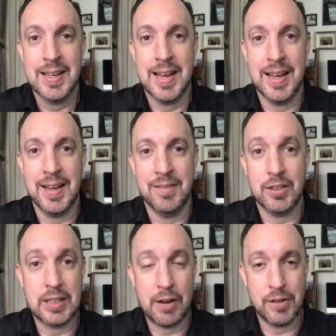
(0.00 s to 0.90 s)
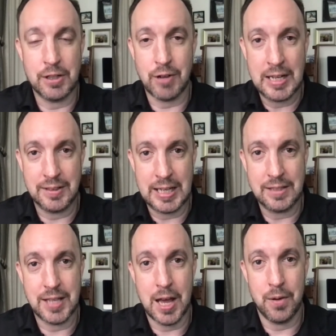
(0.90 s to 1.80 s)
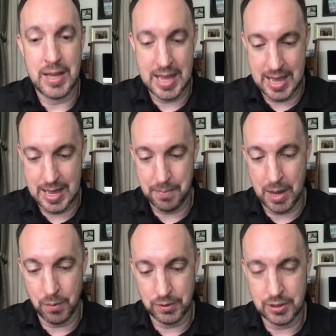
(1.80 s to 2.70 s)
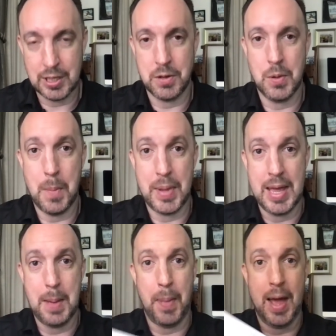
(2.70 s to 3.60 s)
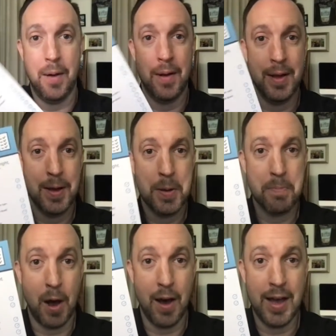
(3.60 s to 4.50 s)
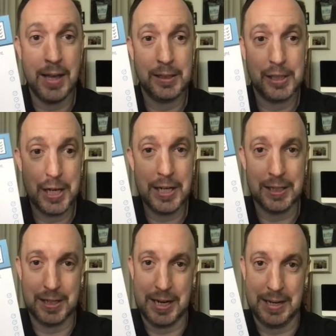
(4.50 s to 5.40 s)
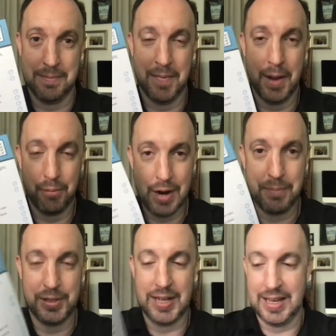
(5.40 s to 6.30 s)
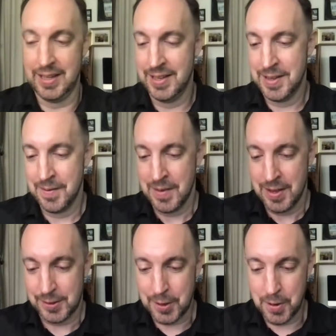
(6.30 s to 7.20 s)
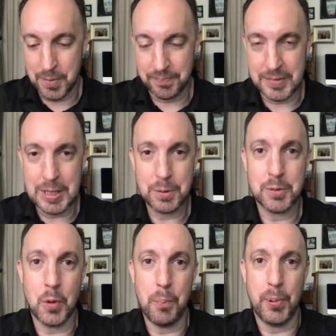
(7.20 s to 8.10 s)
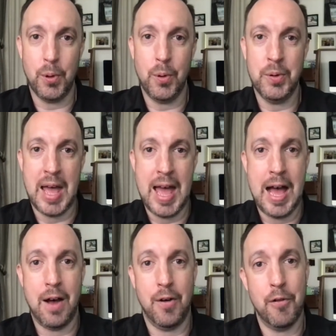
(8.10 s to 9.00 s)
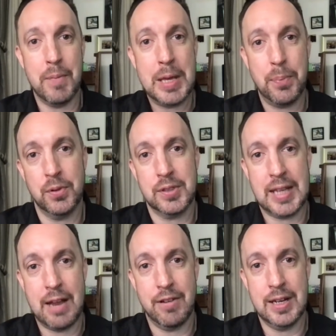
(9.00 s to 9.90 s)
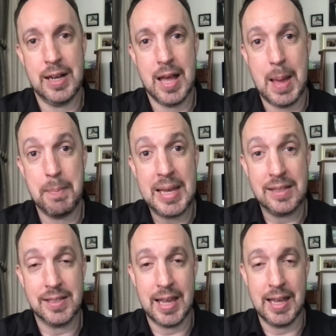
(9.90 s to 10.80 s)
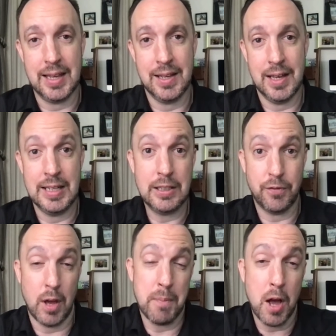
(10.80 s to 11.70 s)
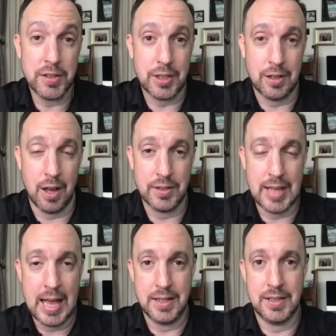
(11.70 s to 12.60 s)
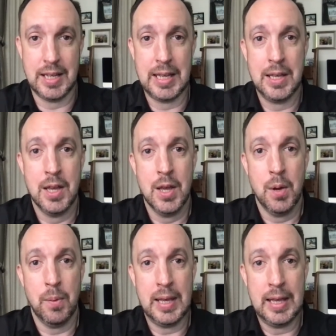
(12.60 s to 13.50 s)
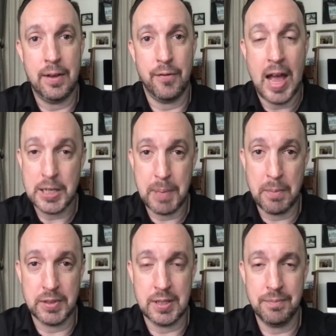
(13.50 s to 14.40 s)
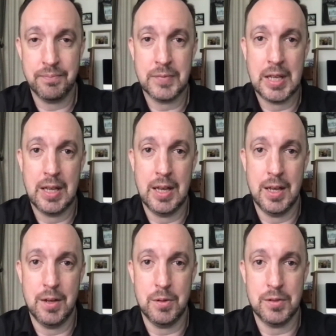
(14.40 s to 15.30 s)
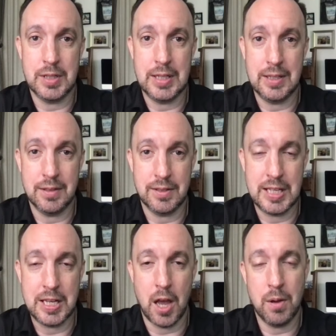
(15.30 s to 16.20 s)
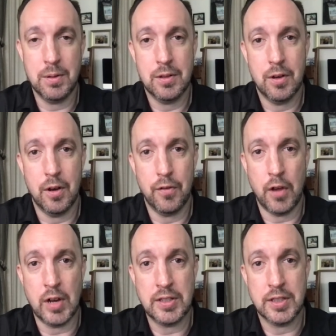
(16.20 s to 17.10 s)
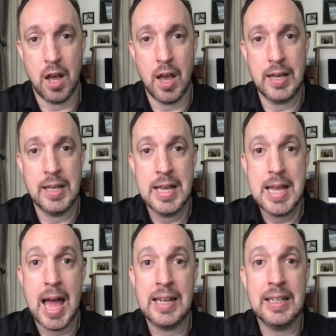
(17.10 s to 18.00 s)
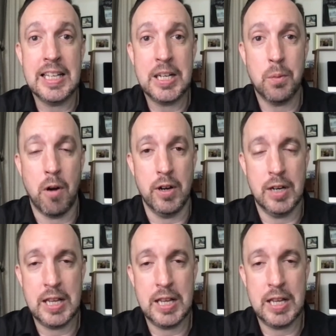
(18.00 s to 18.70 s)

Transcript: I'm not going to cover it in great detail here, but I want to tell you a bit about my cheat sheet, my prep sheet. So this was all born out of me put together in a meeting, an interview, a masterclass actually, with Ash Pemberton, who's the CEO of Overnight Design, and Lee Warren.